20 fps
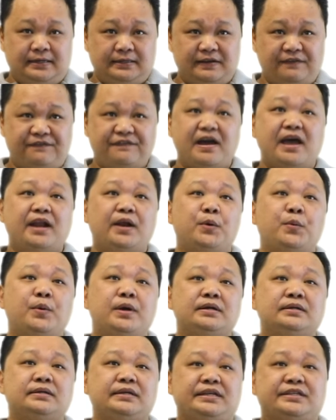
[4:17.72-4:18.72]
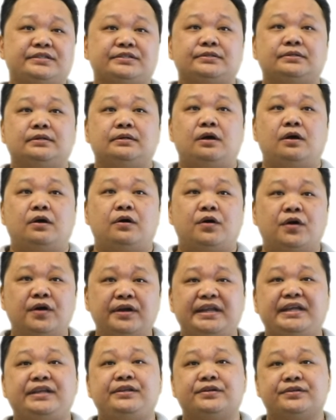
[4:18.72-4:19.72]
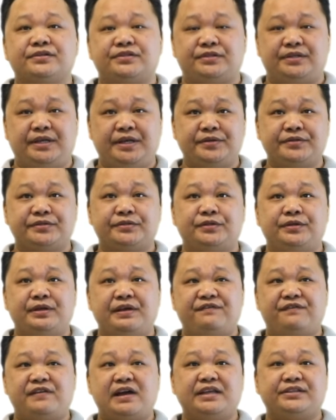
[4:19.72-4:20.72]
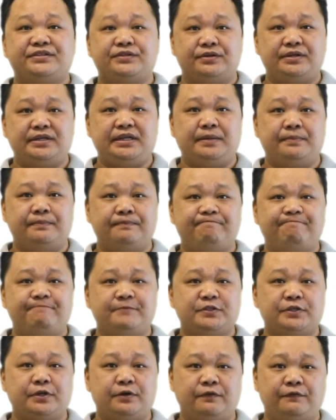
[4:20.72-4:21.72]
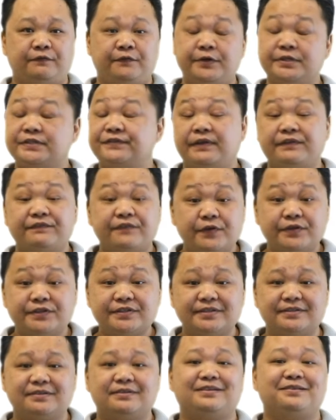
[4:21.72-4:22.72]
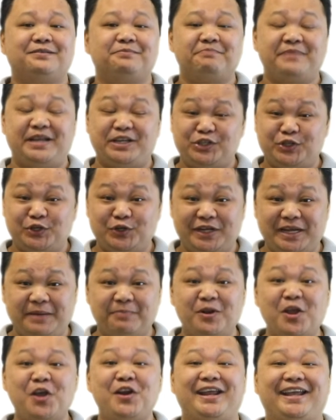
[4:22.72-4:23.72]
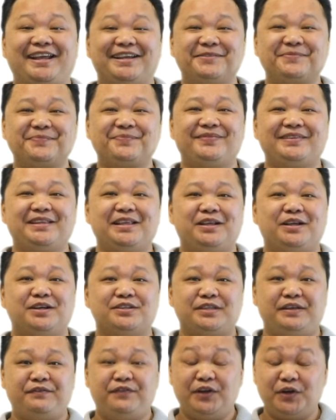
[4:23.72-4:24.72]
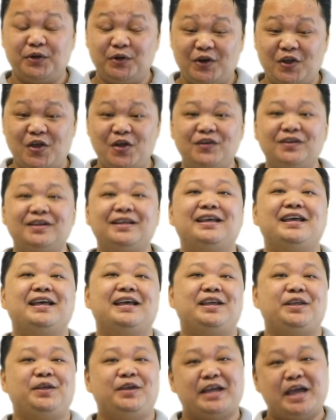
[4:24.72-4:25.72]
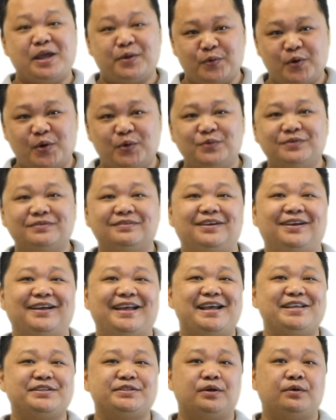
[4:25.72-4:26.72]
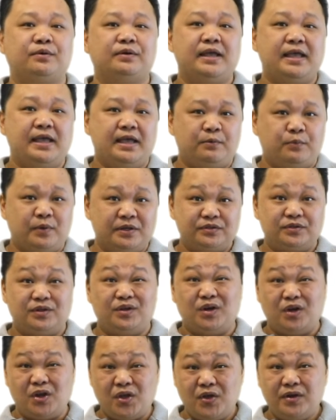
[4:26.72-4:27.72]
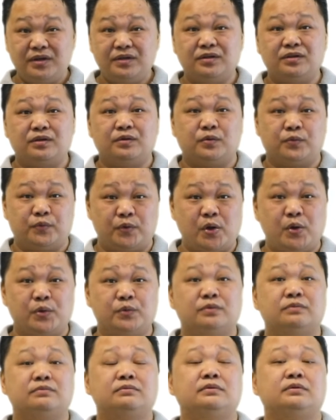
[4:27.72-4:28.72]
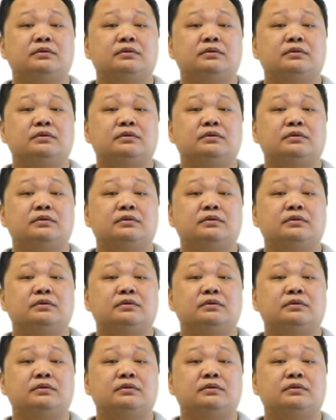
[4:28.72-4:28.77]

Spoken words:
the final one is honing your skills to advise your team. So first thing first, make sure you keep learning, because if you don't learn, you can't grow. Okay, so once you learn, grow,